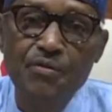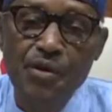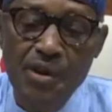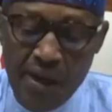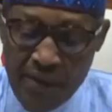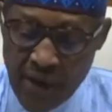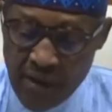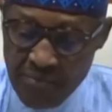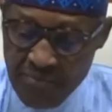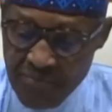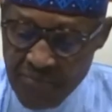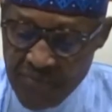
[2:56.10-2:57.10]
together
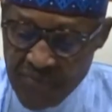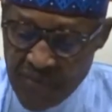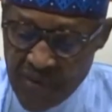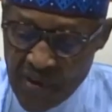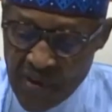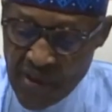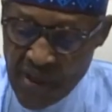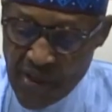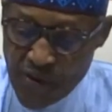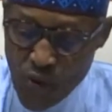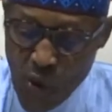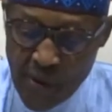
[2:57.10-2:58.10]

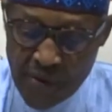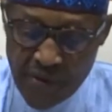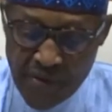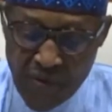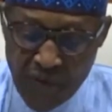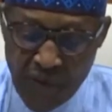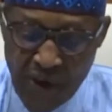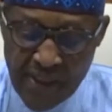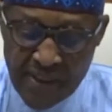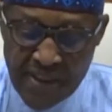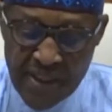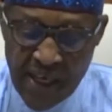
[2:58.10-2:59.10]
as one to
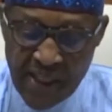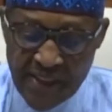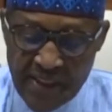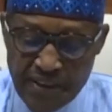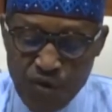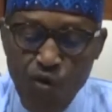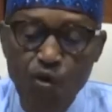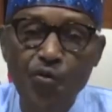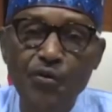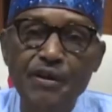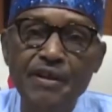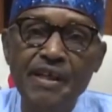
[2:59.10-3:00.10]
fight against
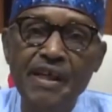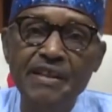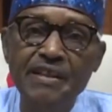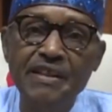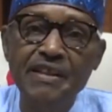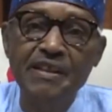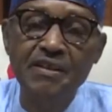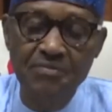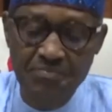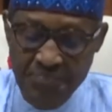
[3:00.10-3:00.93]
COVID 19.